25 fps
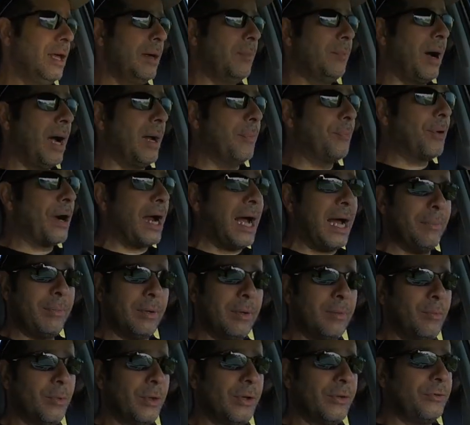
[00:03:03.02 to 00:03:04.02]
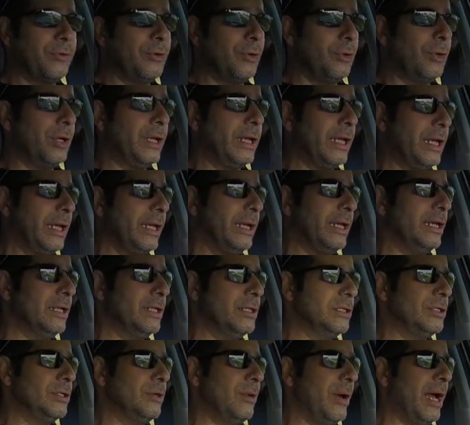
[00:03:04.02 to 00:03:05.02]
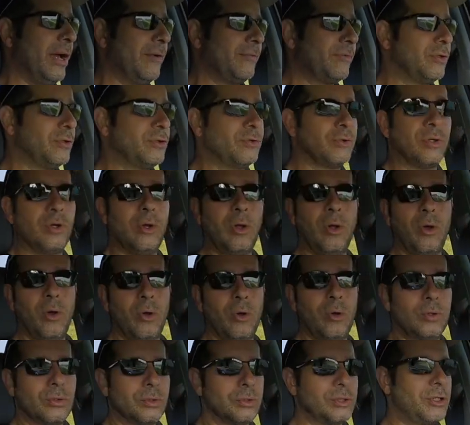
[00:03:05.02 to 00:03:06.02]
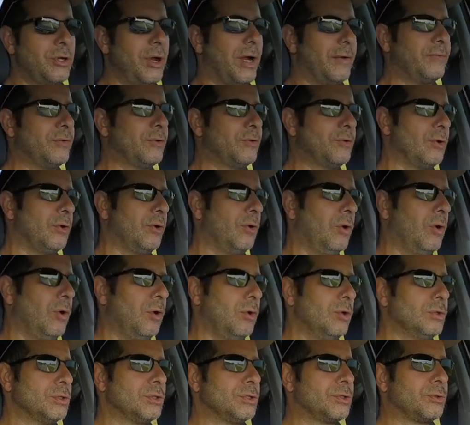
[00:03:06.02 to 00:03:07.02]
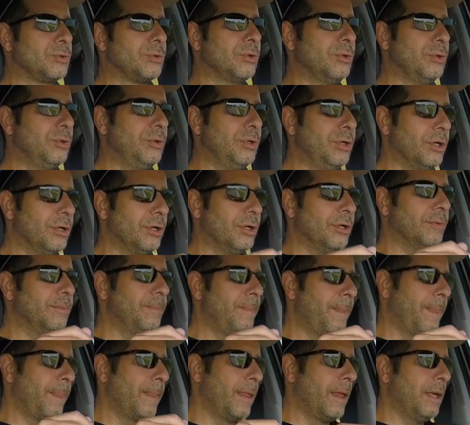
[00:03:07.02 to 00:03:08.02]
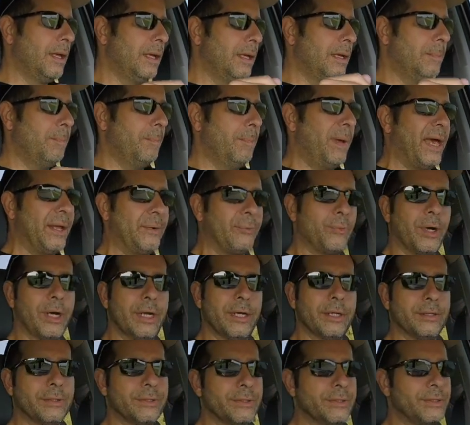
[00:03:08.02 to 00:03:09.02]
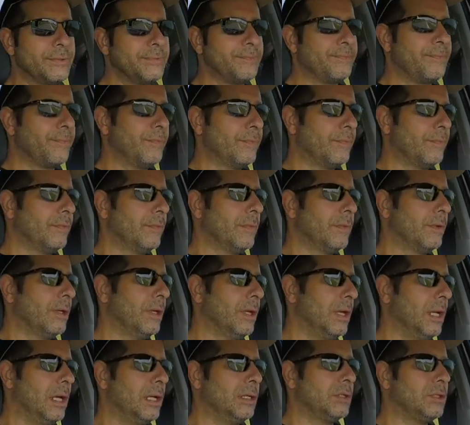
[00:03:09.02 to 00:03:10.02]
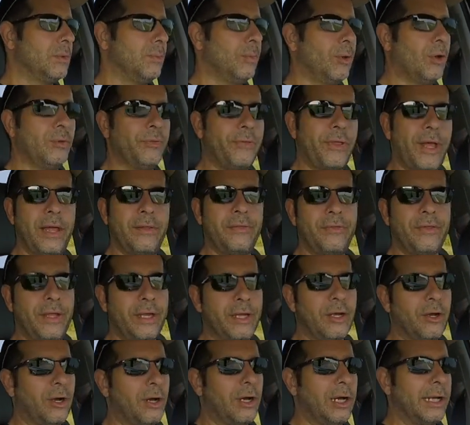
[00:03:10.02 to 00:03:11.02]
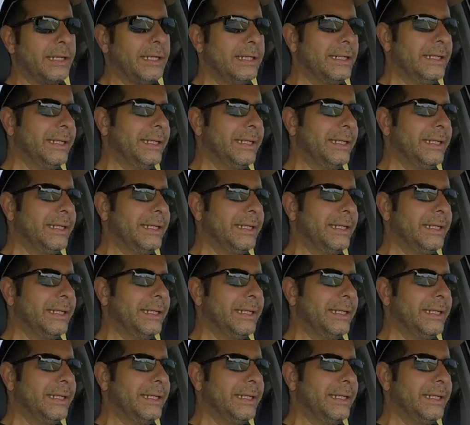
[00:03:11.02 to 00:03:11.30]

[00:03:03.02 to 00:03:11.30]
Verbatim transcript: My problem with doing it is you have to drill holes. You have to drill holes through your bed rails uh, to bolt that thing on.